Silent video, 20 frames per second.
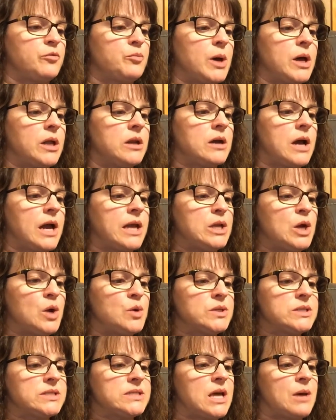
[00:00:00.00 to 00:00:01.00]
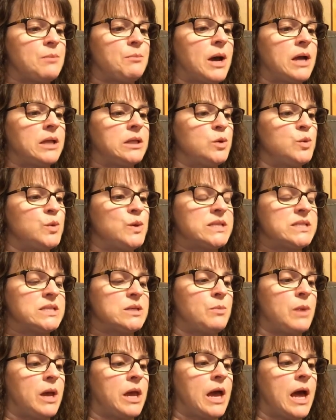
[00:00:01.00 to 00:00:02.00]
but I notice that my Louisa
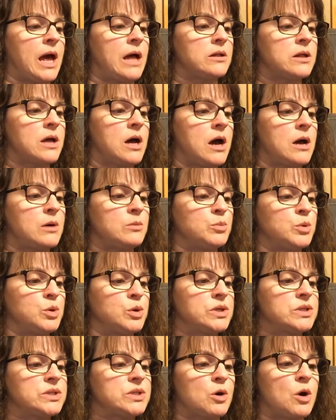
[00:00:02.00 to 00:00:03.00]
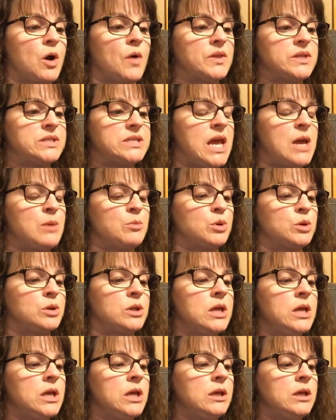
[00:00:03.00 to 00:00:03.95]
May Alcott books are on the table,